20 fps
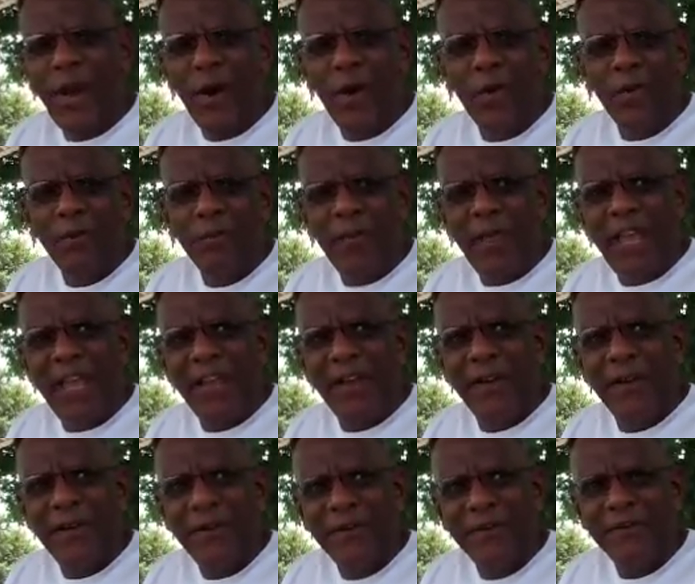own
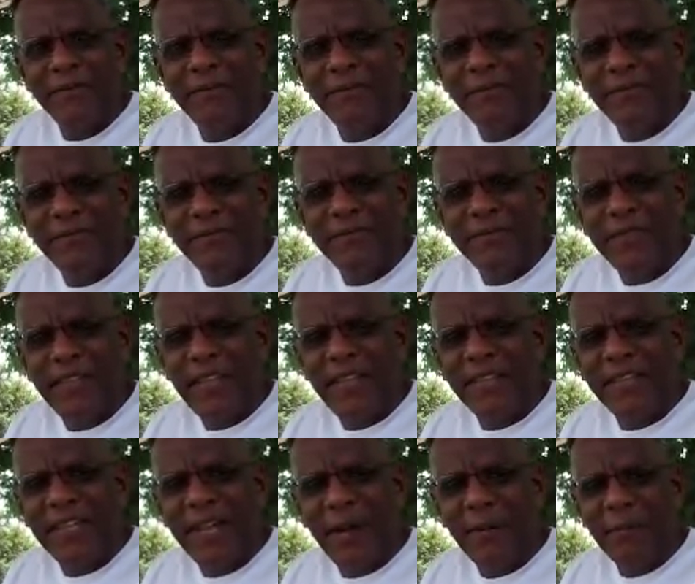mayor
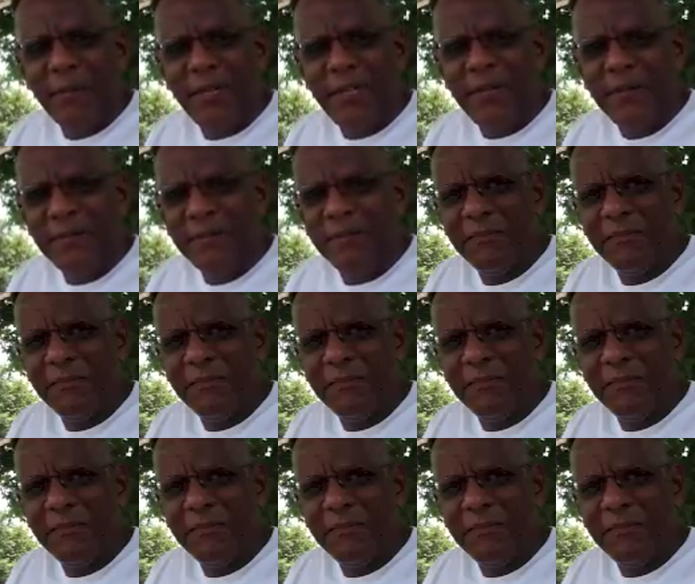and company?